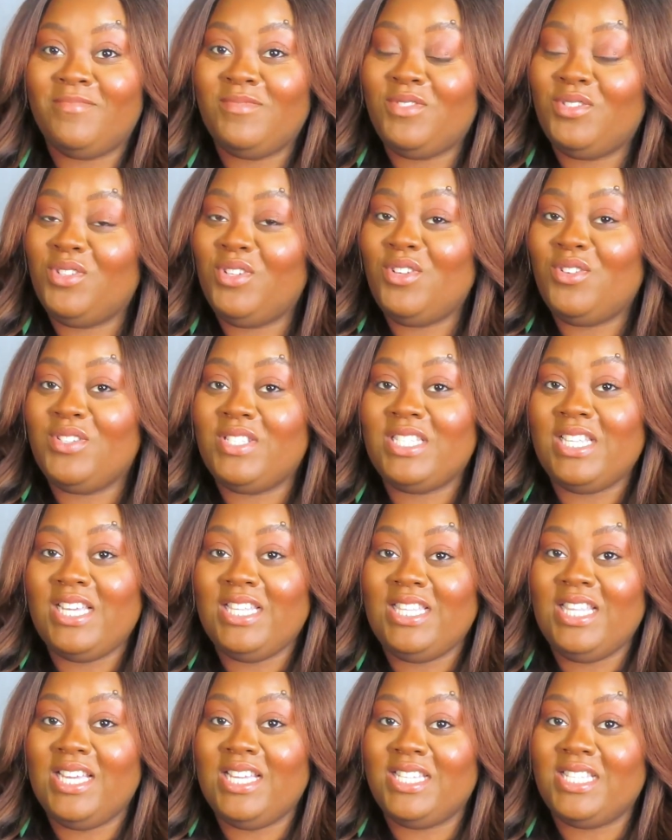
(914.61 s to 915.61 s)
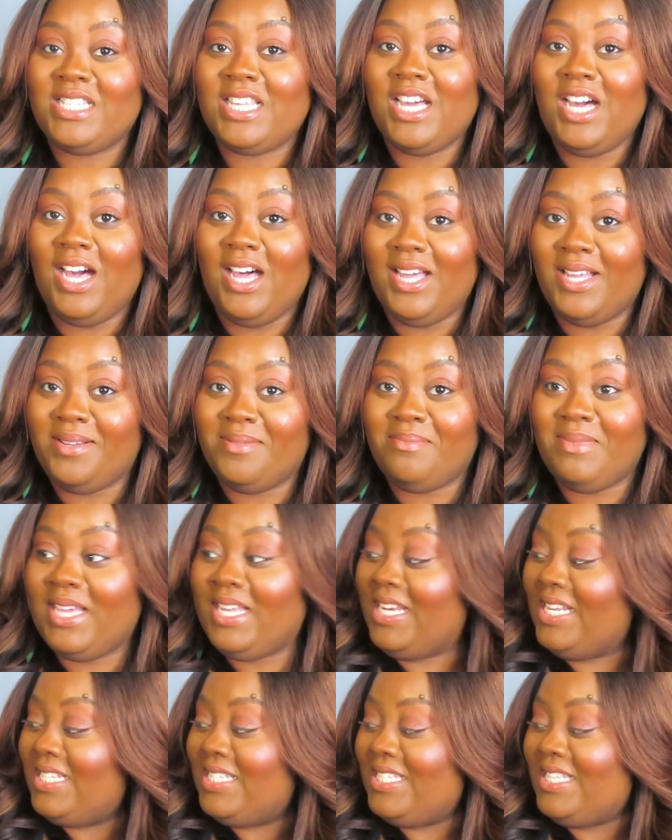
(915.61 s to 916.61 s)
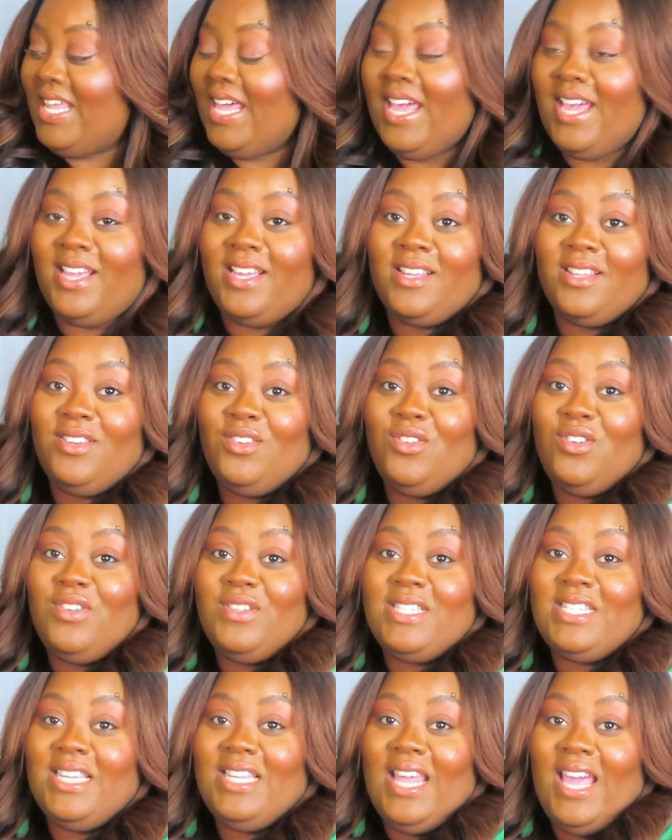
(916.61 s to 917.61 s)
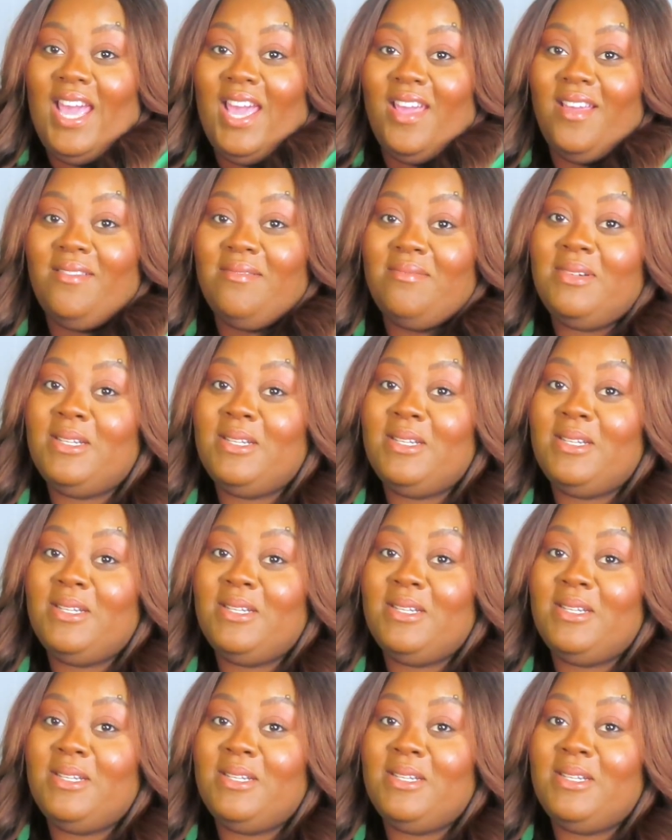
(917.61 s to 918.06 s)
Do you see this cut in his neck? Do you see that?